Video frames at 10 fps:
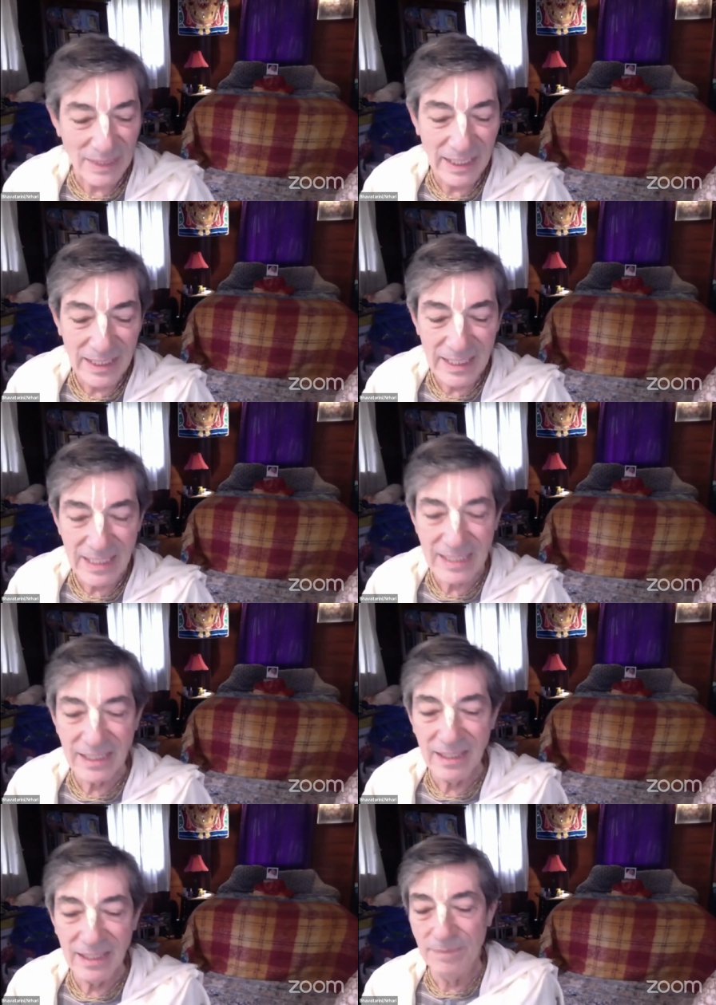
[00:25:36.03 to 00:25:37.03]
and this
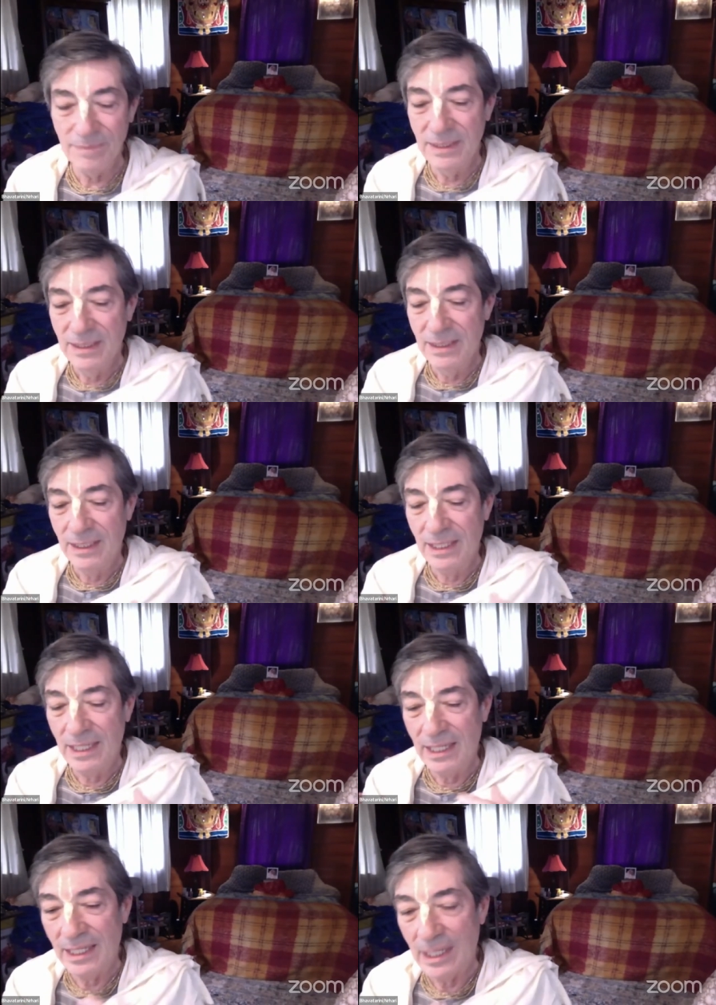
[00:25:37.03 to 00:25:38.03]
um,
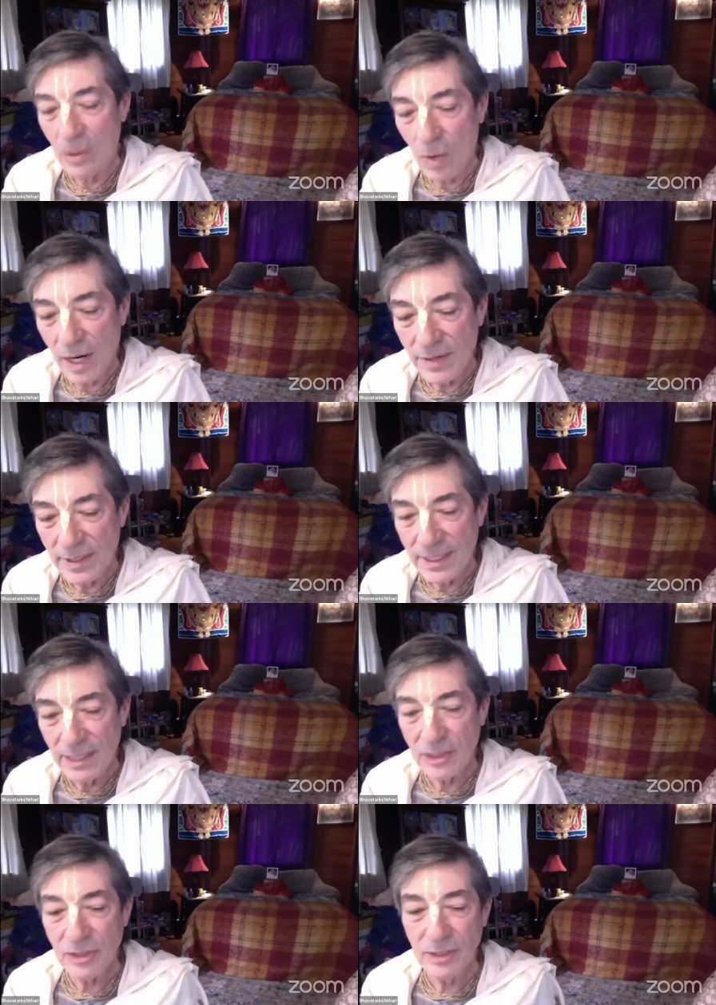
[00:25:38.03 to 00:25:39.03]
acquiring
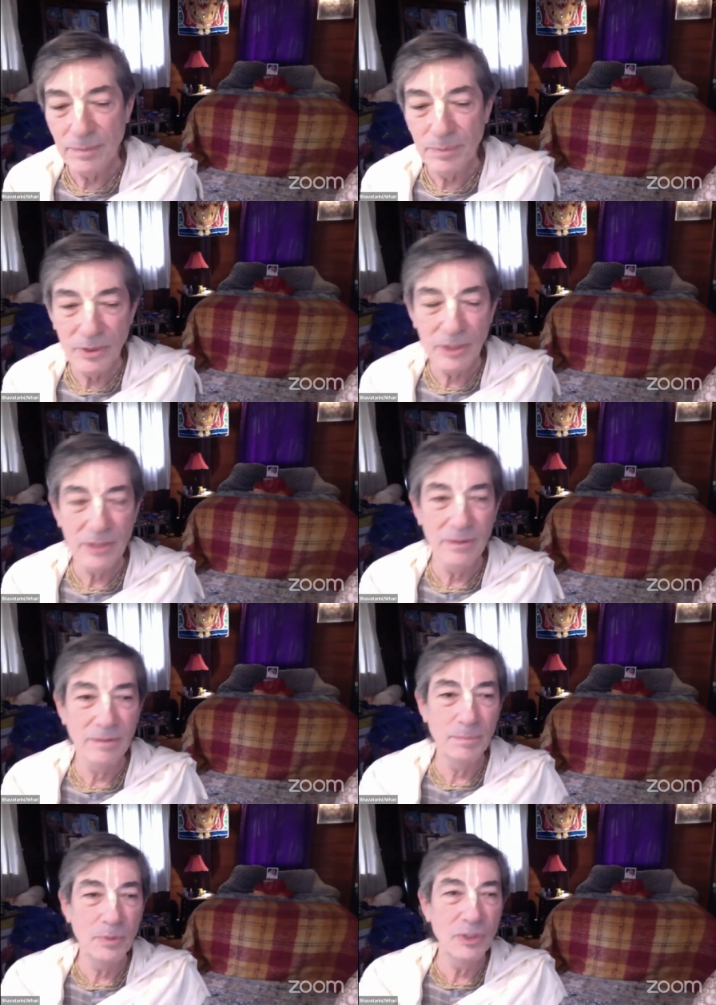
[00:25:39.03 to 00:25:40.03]
actually push
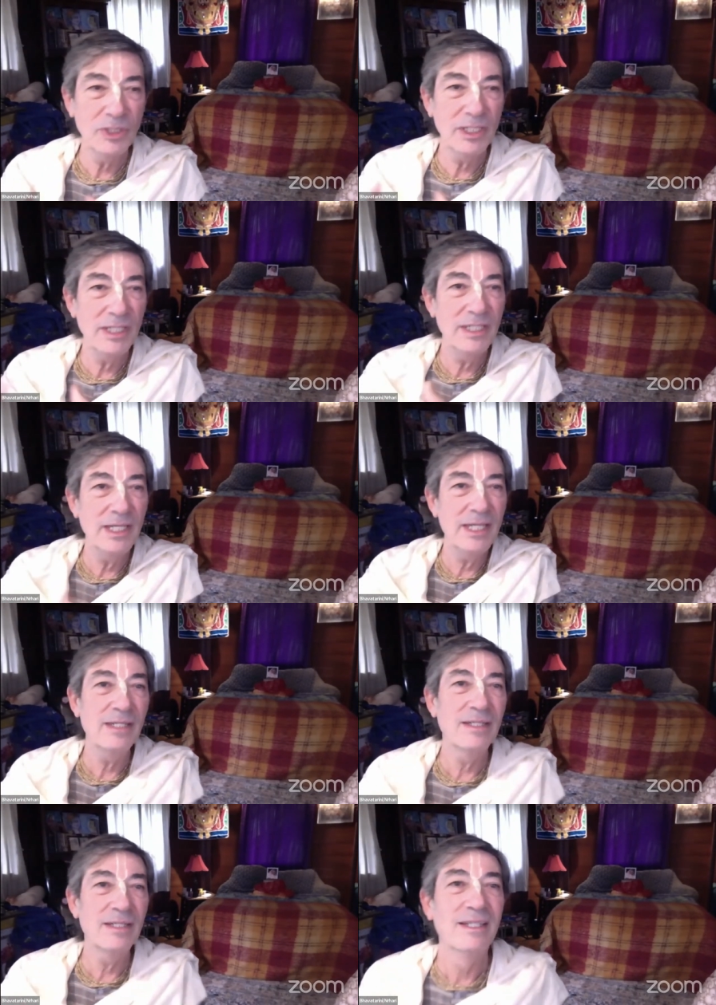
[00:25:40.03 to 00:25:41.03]
pushing
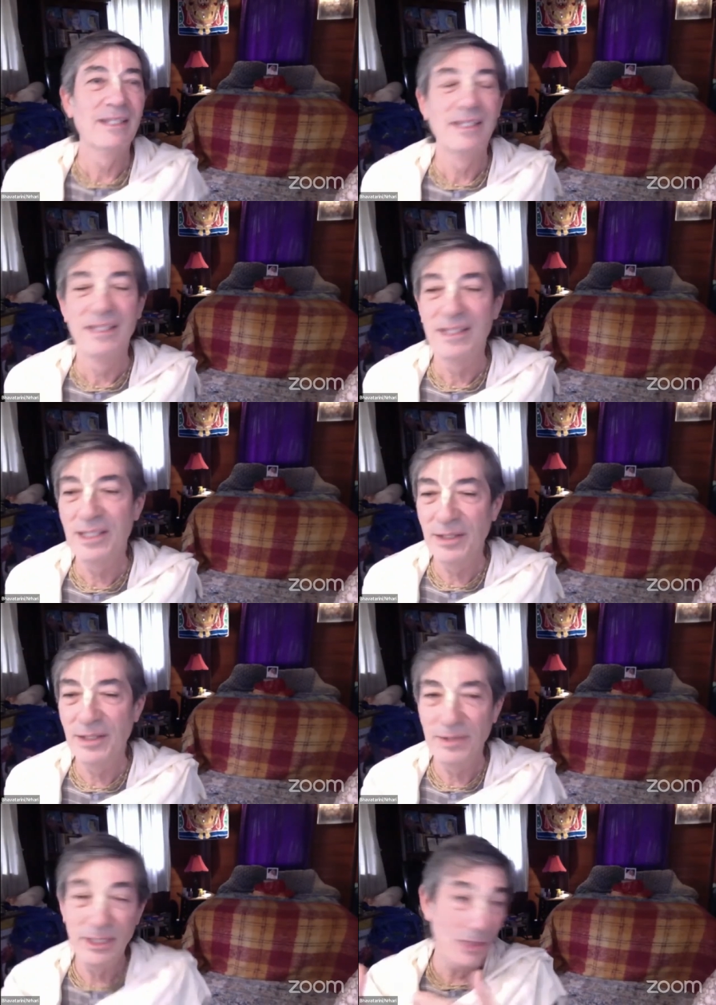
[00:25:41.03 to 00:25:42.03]
in
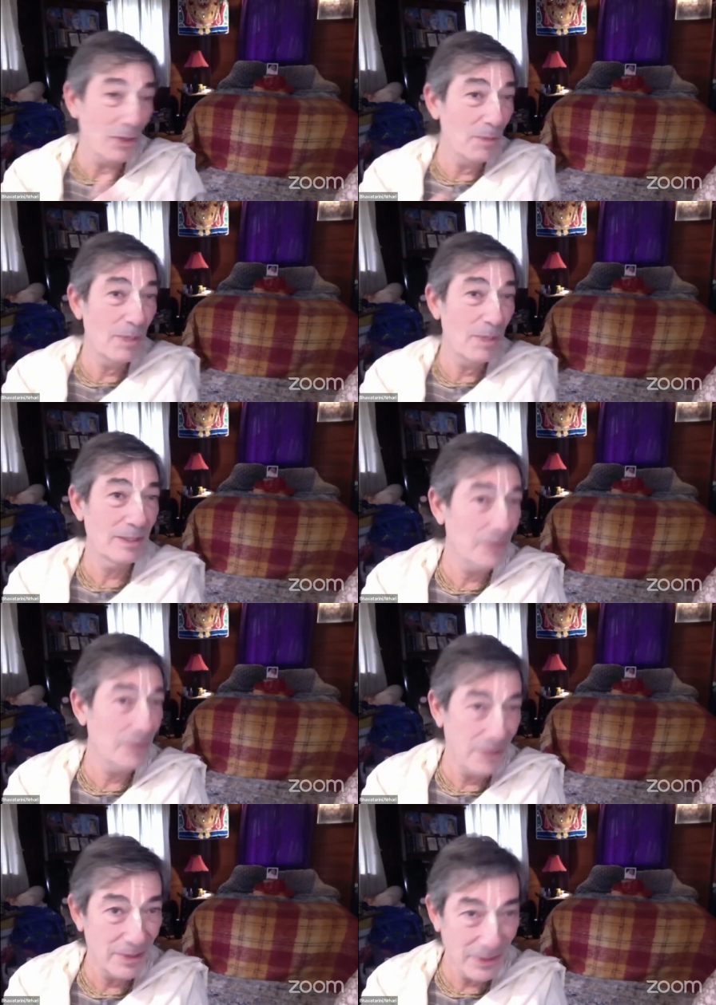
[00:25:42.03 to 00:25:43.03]
uh, is all by
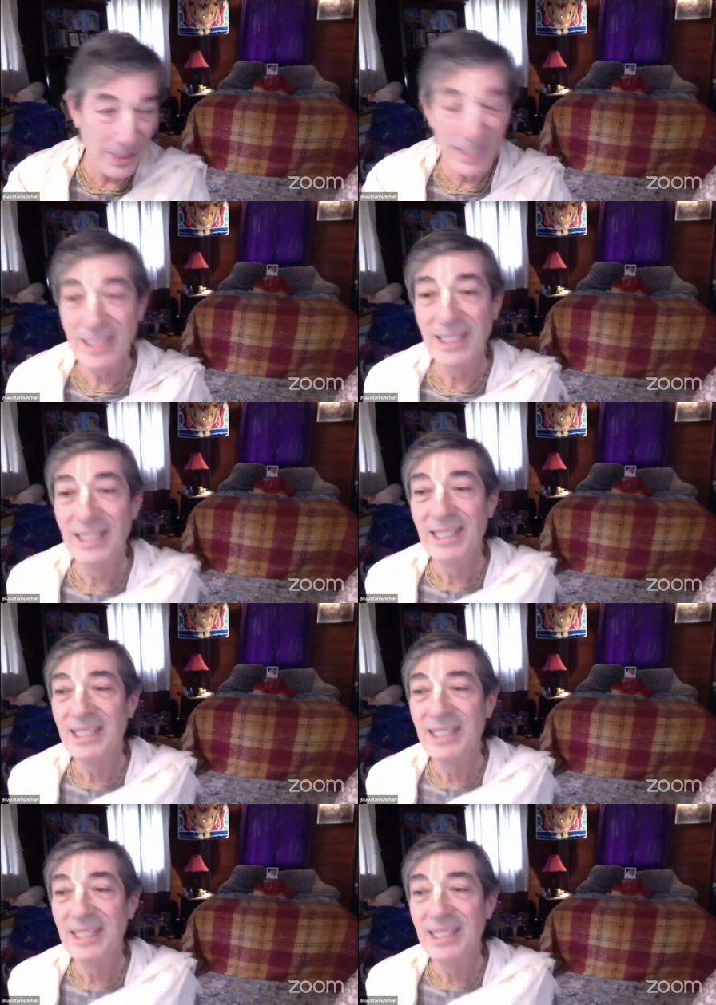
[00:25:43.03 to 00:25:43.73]
God's grace,